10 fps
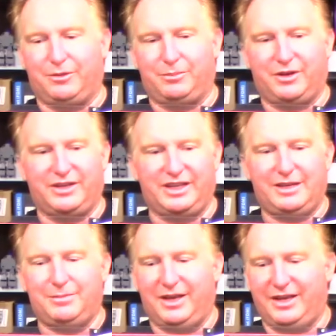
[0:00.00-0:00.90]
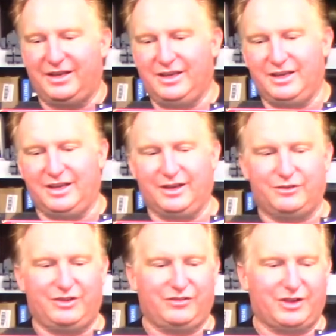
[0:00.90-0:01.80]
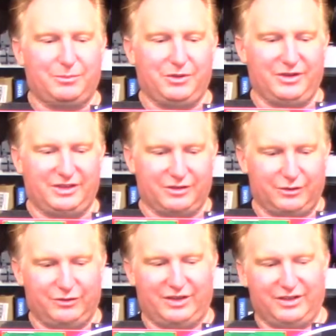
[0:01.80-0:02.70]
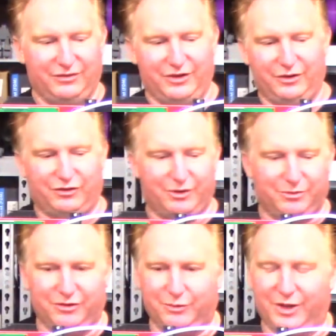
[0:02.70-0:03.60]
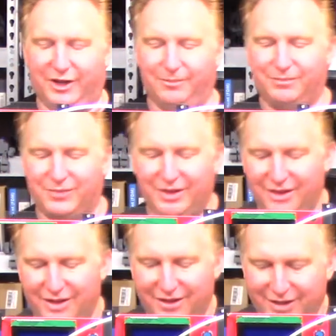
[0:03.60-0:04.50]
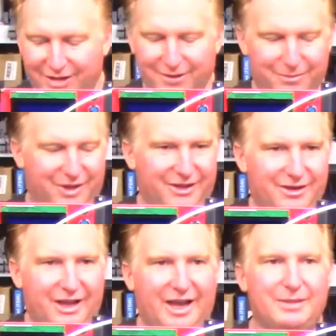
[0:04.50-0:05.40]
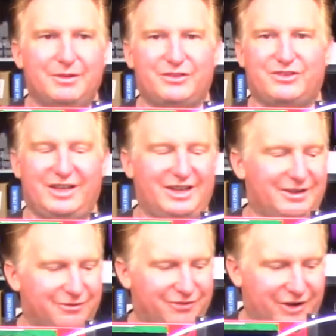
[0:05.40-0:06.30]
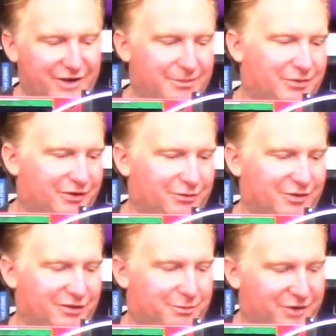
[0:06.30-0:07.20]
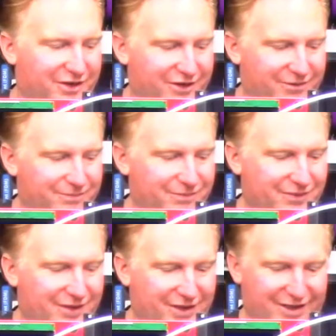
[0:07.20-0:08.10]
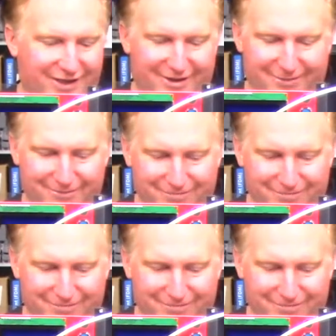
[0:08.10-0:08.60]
up on eBay, and I'll see if I can put a link to those down in the video description as well. But I must say I am very impressed with this printer. Um,